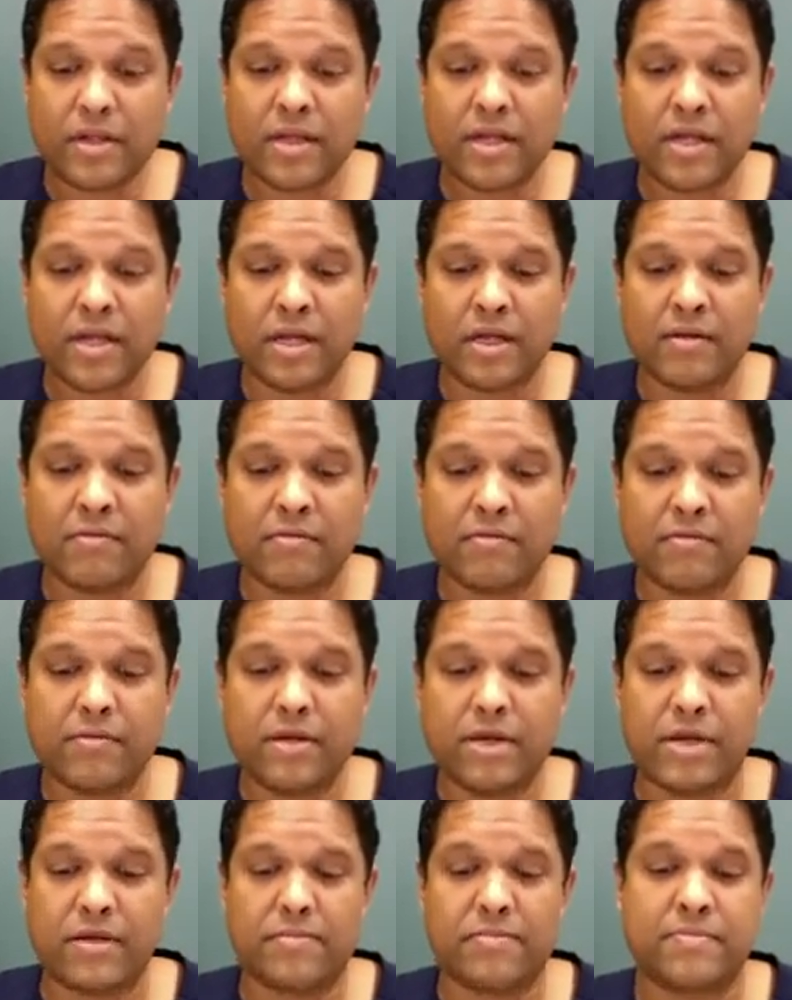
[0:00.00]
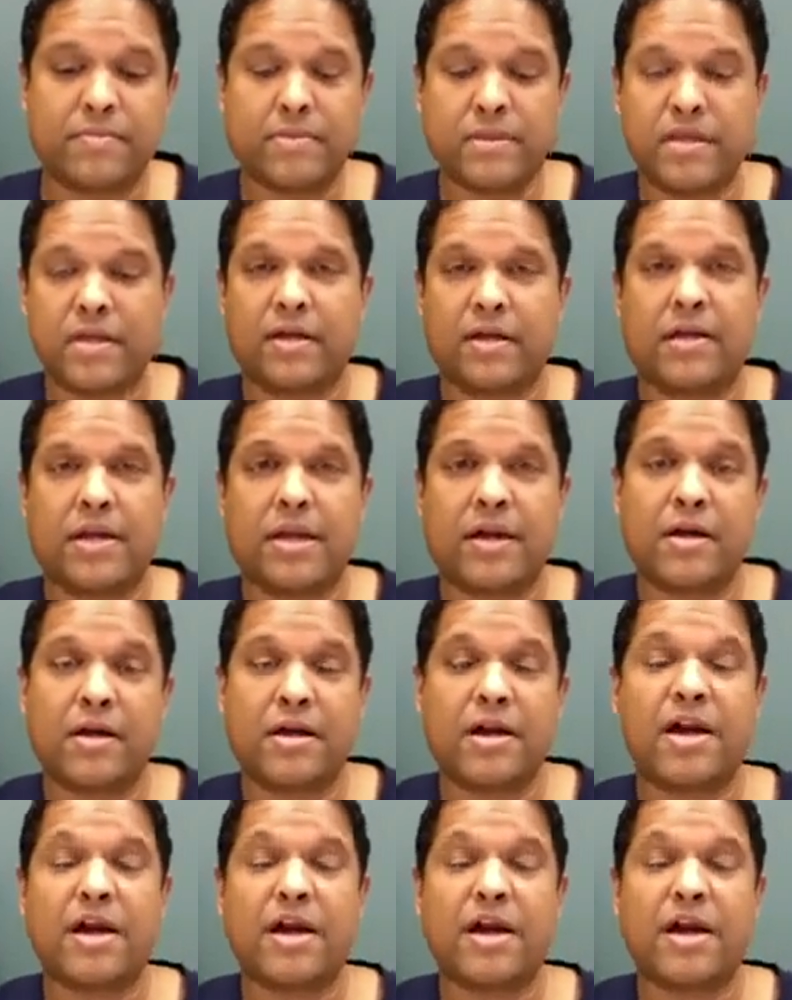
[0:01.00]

um, uh,